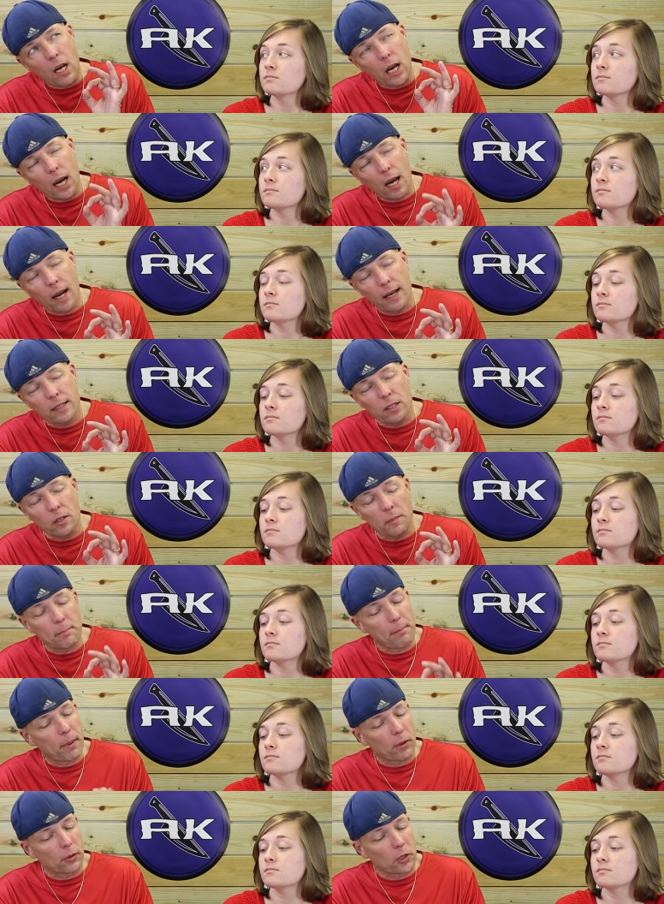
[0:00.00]
Speaker 1: Kizer
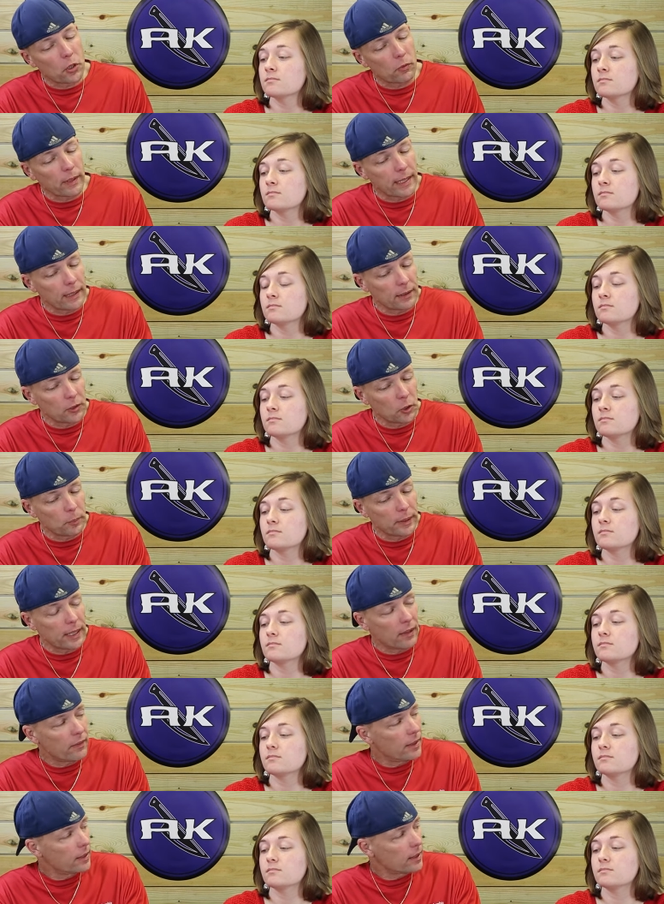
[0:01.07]
Mercury a little bit,
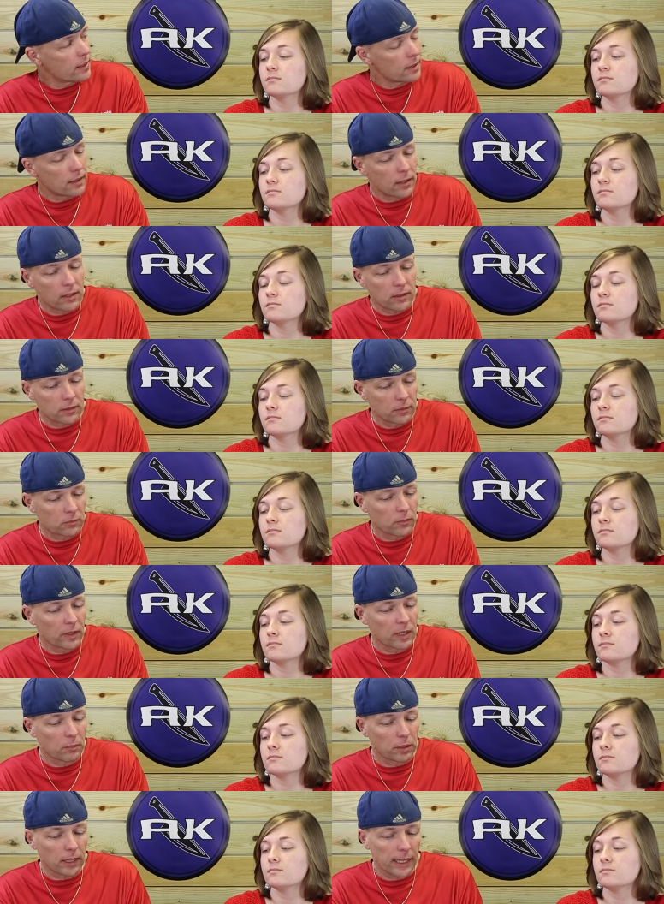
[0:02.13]
I think it's called, mm -hmm.
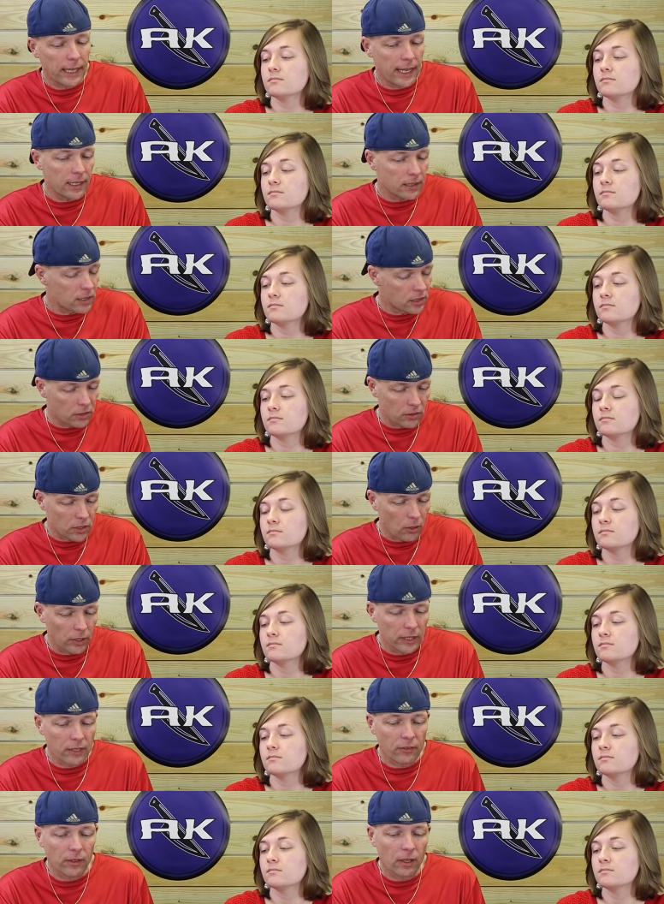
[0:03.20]
with the mm-hmm. blade. It's
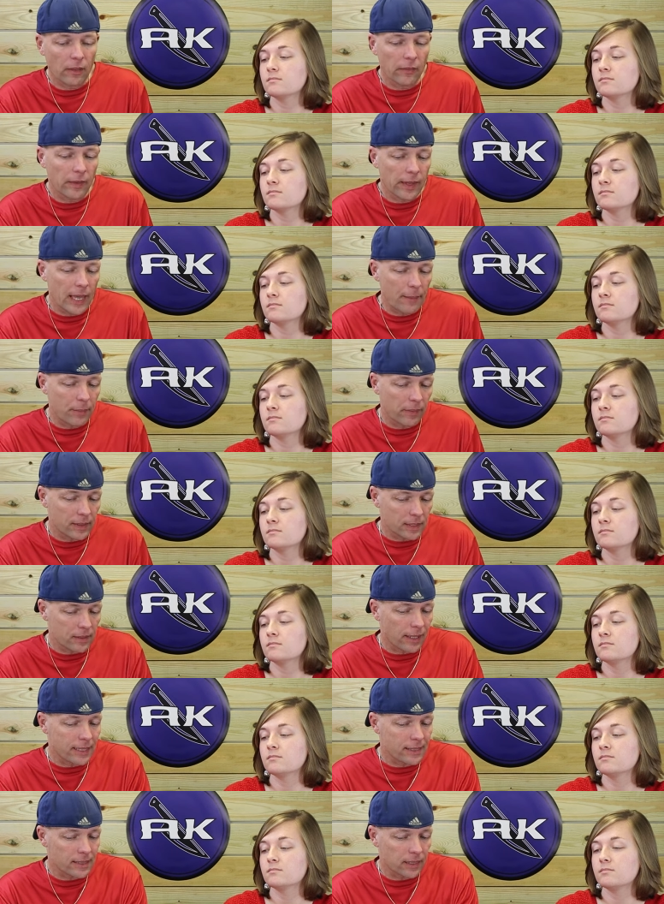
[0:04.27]
totally different other than that, but it's
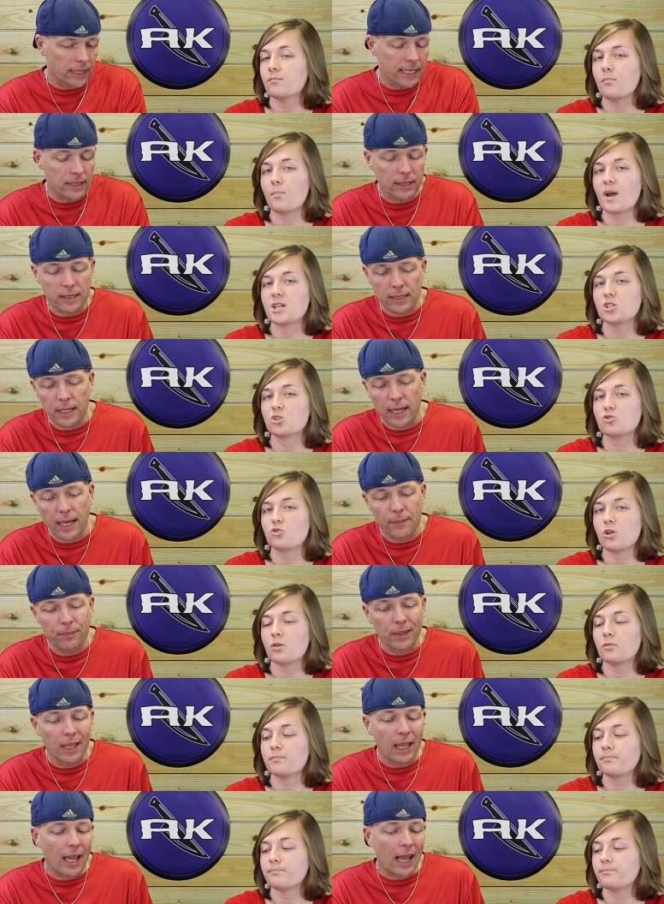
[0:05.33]
nice, sleek design.
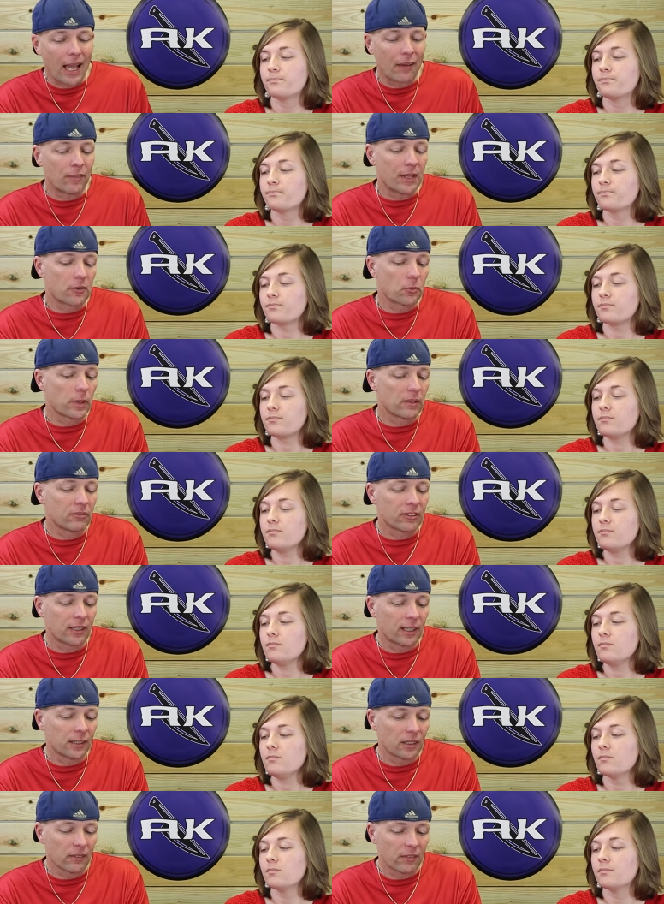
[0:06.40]
I've never been
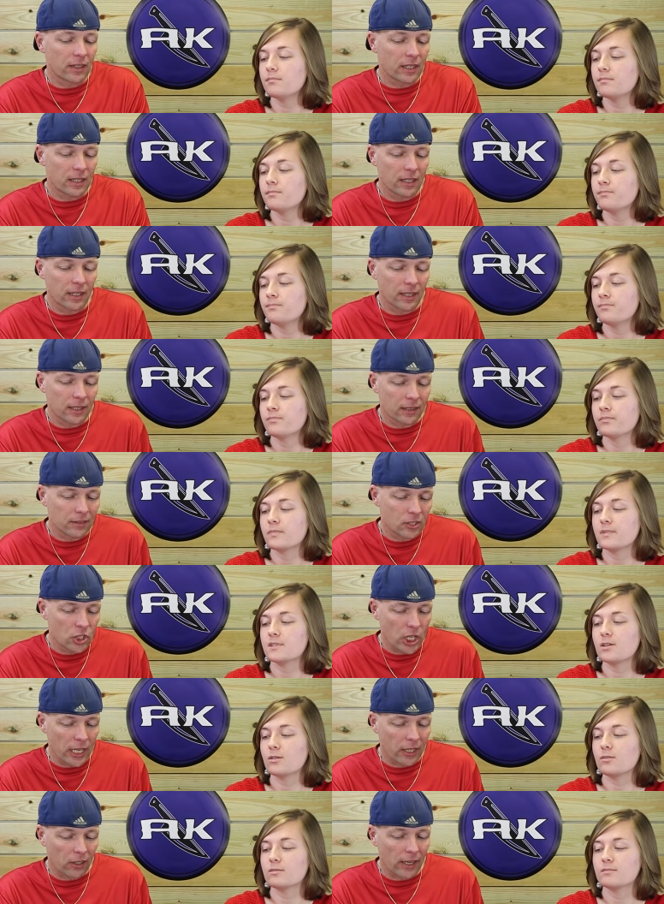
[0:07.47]
fond of the uh,
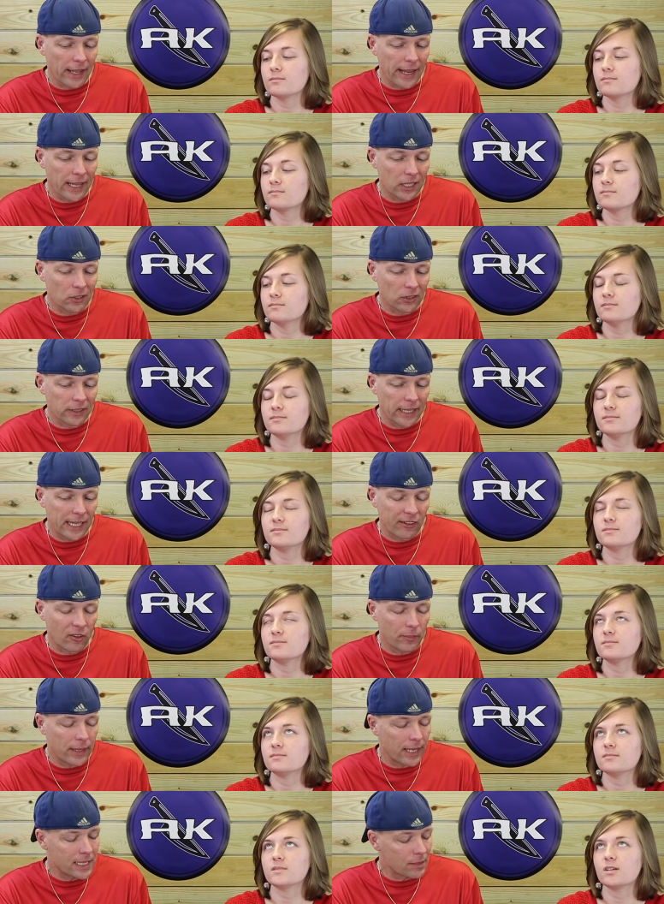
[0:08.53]
checkered no. handle. It kind of
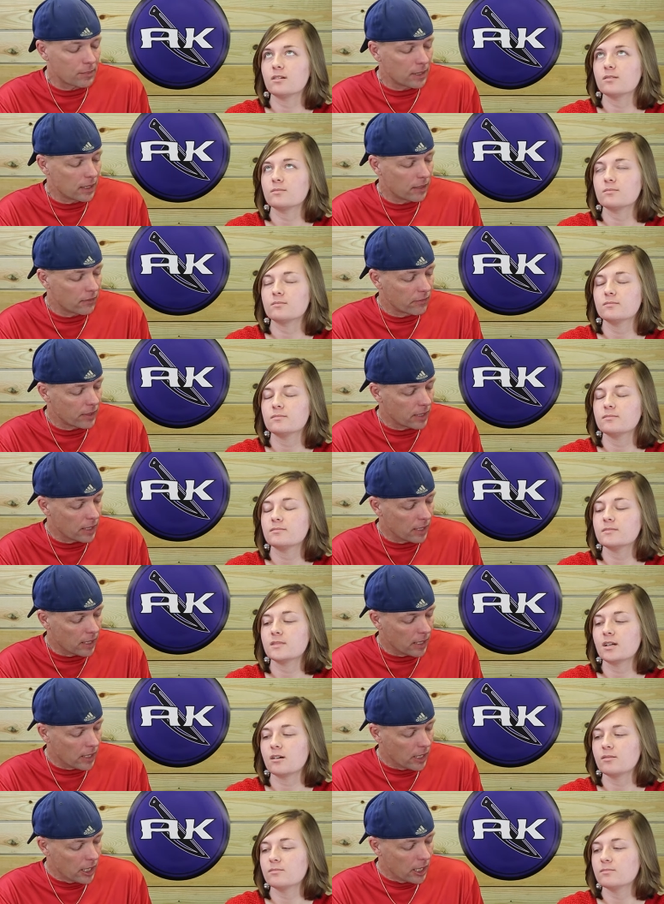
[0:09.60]
reminds me of the...
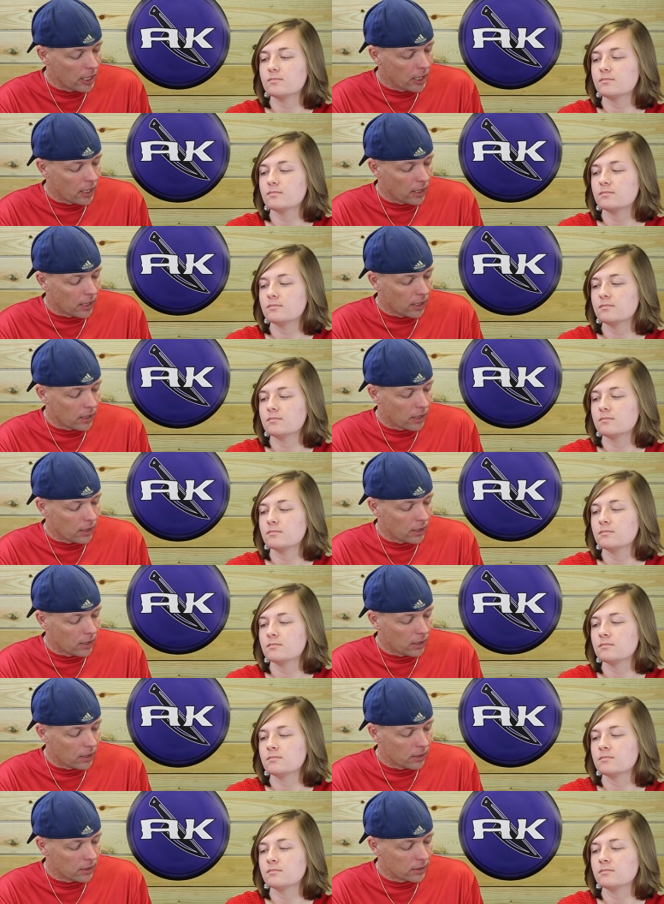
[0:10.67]
No.
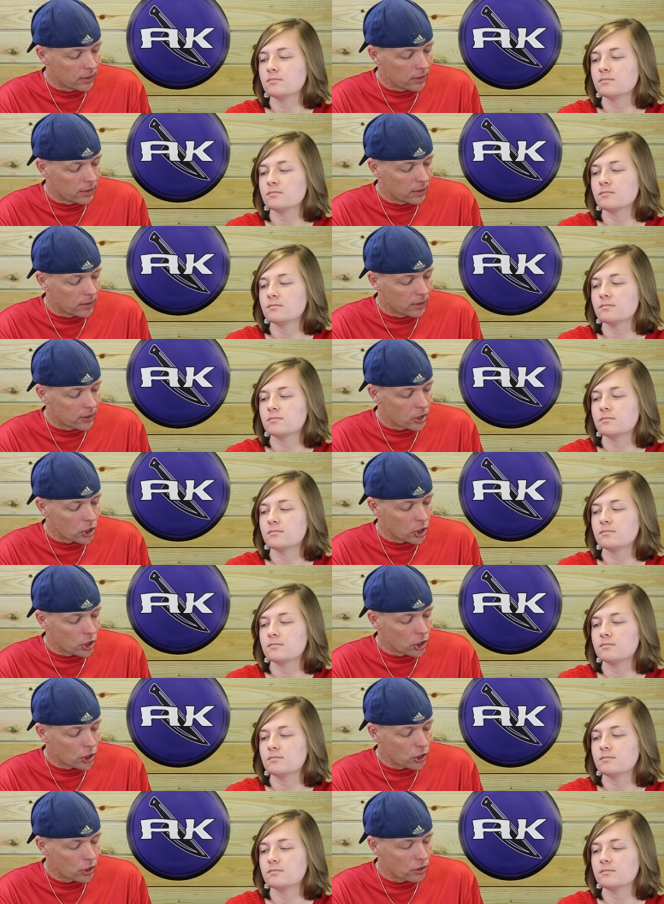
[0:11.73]
Uh,
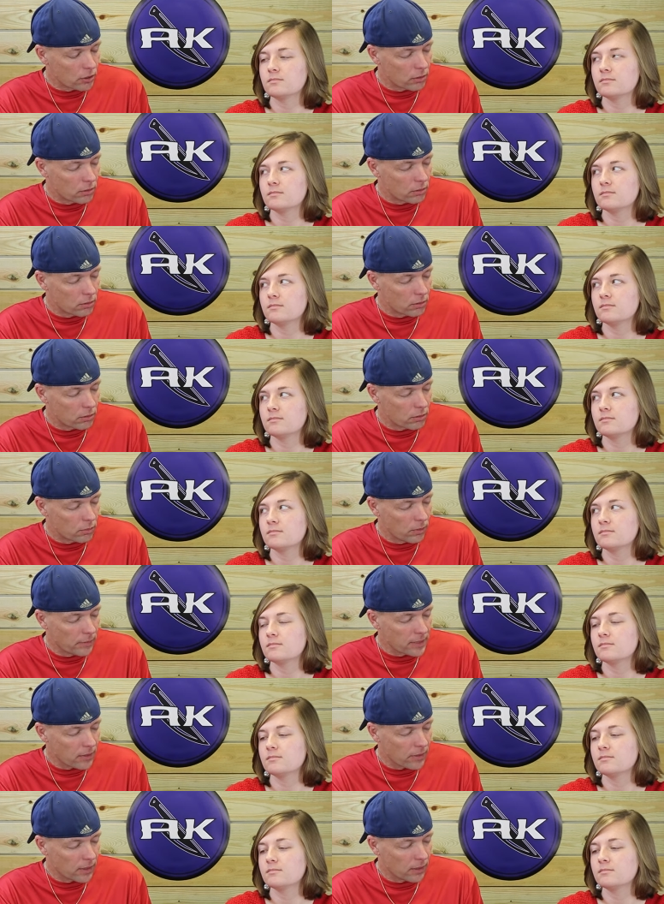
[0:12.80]
what
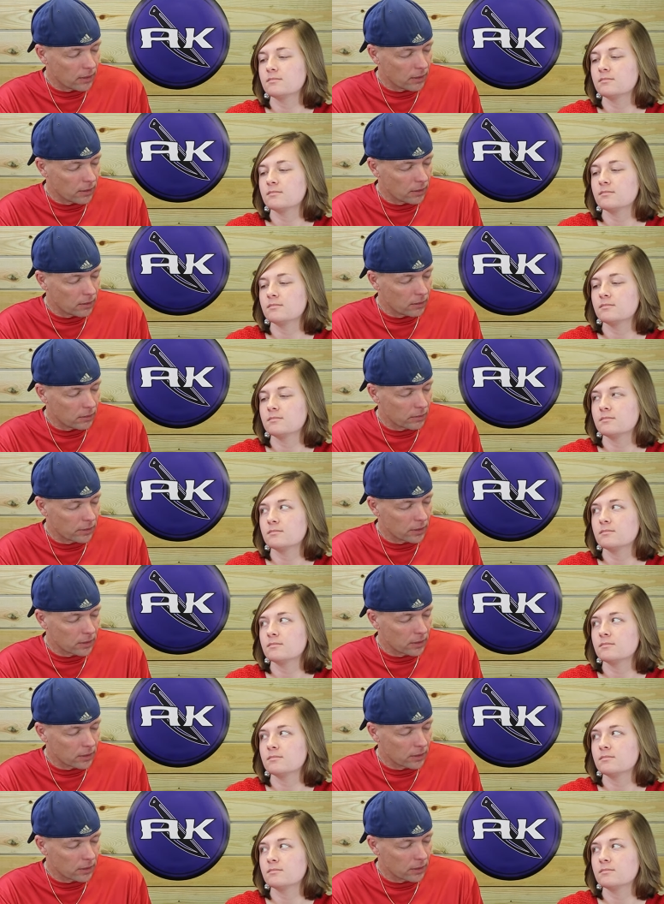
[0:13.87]
was that thing called?